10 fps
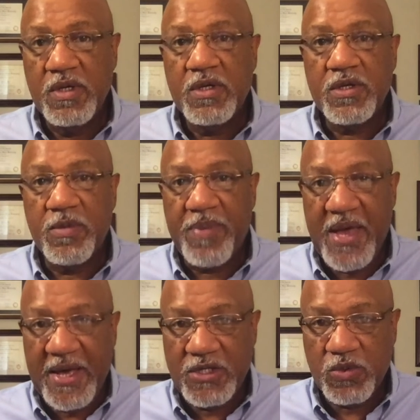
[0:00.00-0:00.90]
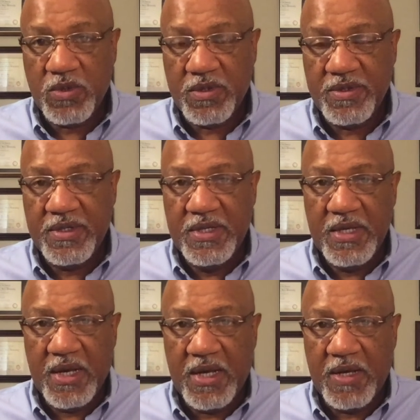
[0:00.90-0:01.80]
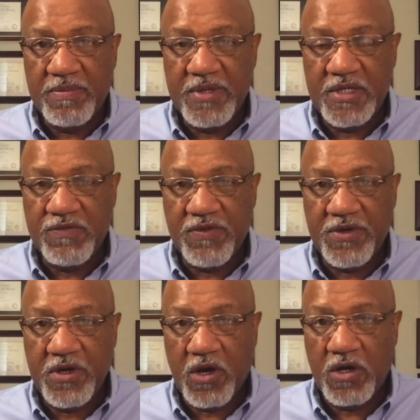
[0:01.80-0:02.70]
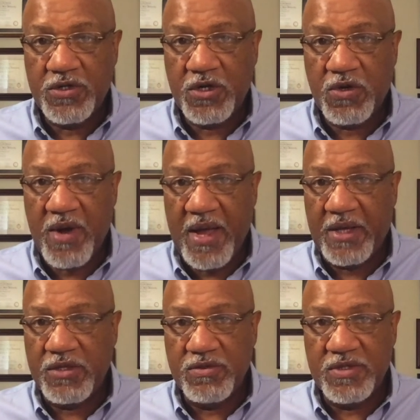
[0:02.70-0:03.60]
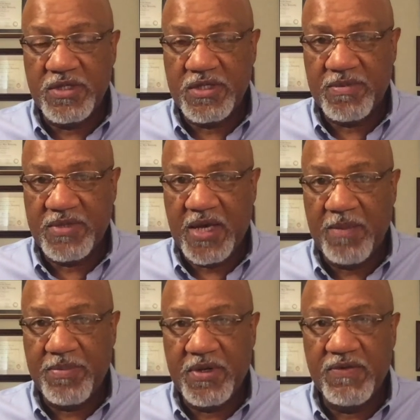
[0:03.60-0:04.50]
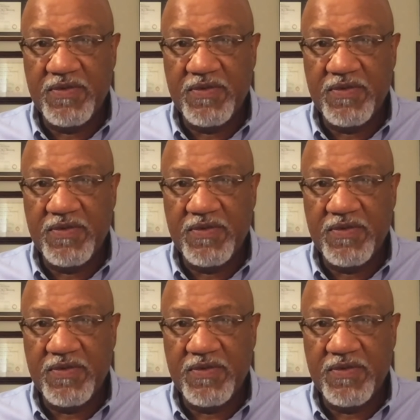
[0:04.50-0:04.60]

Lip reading: your password is very hard to crack using some type of